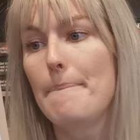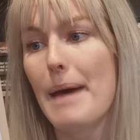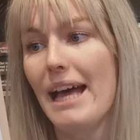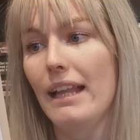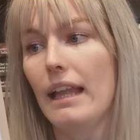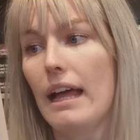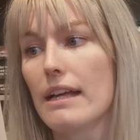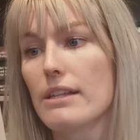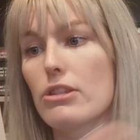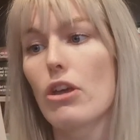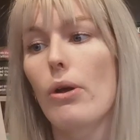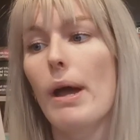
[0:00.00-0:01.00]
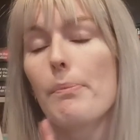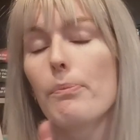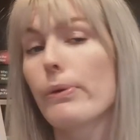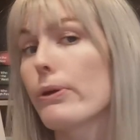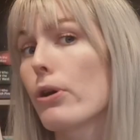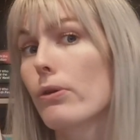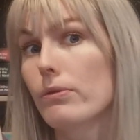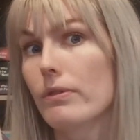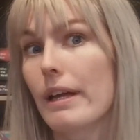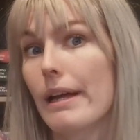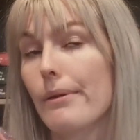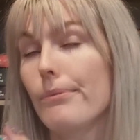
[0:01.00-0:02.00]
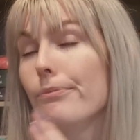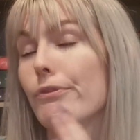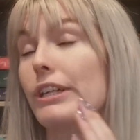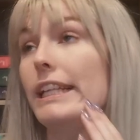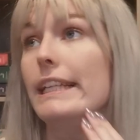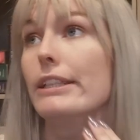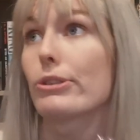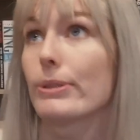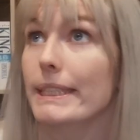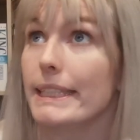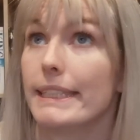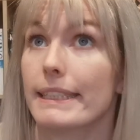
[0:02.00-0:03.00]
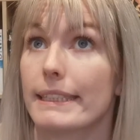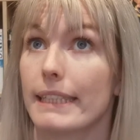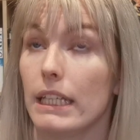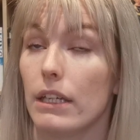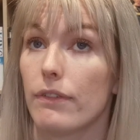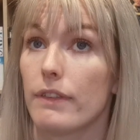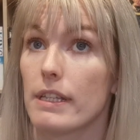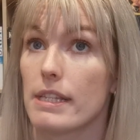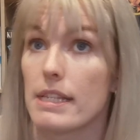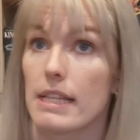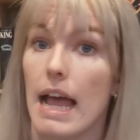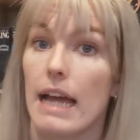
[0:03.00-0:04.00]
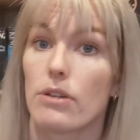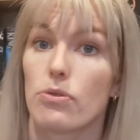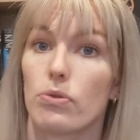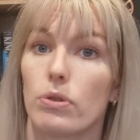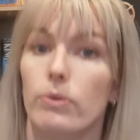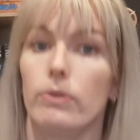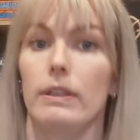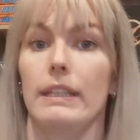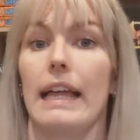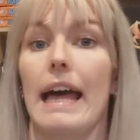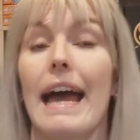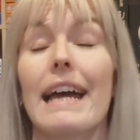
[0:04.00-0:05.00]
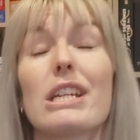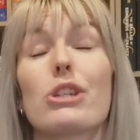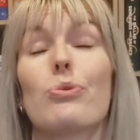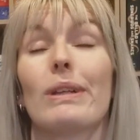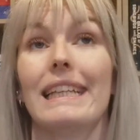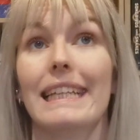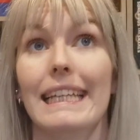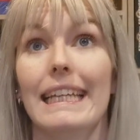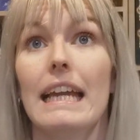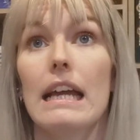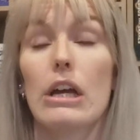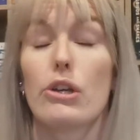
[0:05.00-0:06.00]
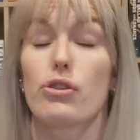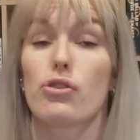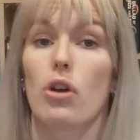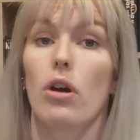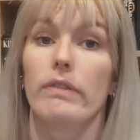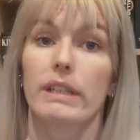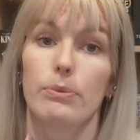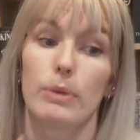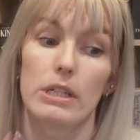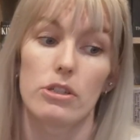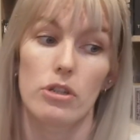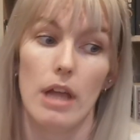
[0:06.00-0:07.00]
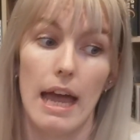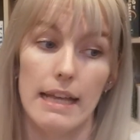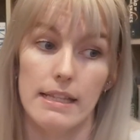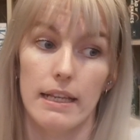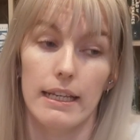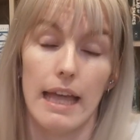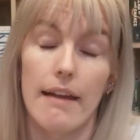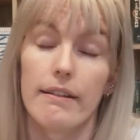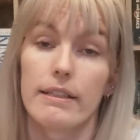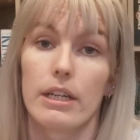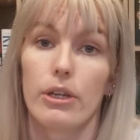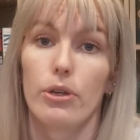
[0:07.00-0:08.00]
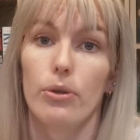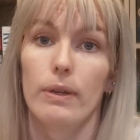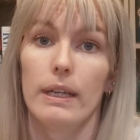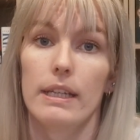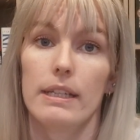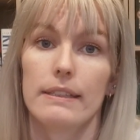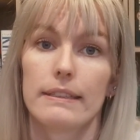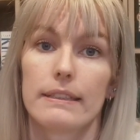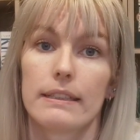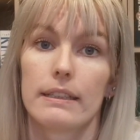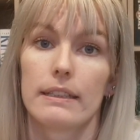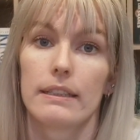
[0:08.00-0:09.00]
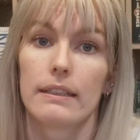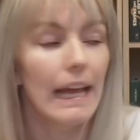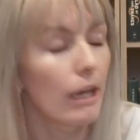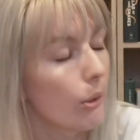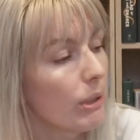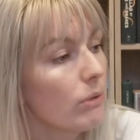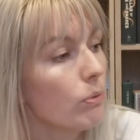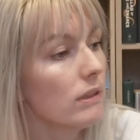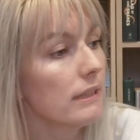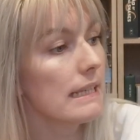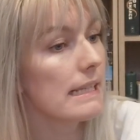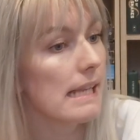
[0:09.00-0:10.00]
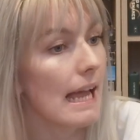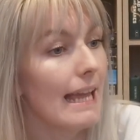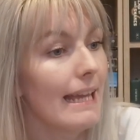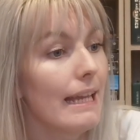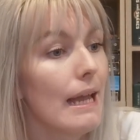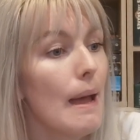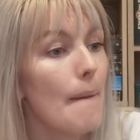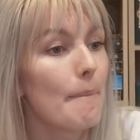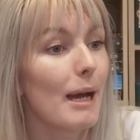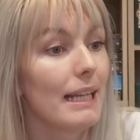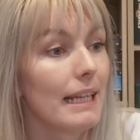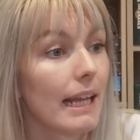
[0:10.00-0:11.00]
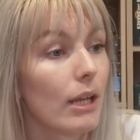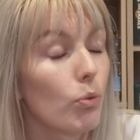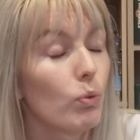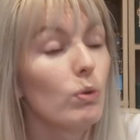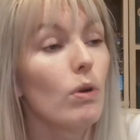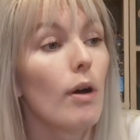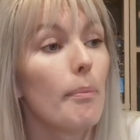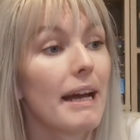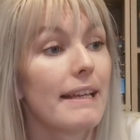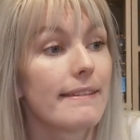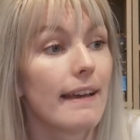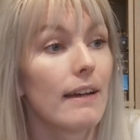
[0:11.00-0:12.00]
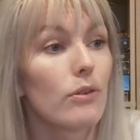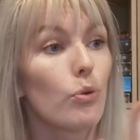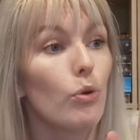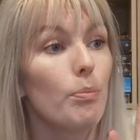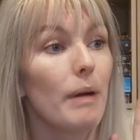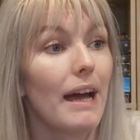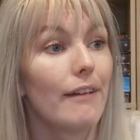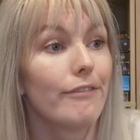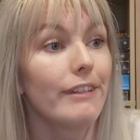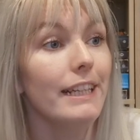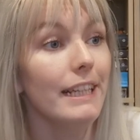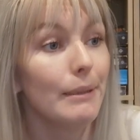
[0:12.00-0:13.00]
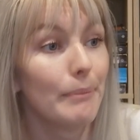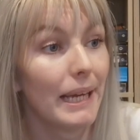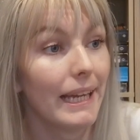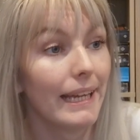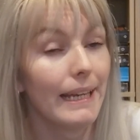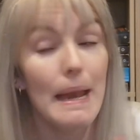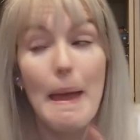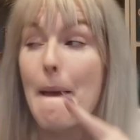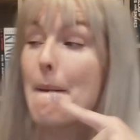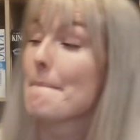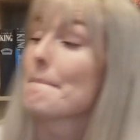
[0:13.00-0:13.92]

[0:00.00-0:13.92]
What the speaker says: Bella. So I'm really intrigued to see if this is actually a story which has a character who is, I always want to say bilingual or bisexual, but I really mean,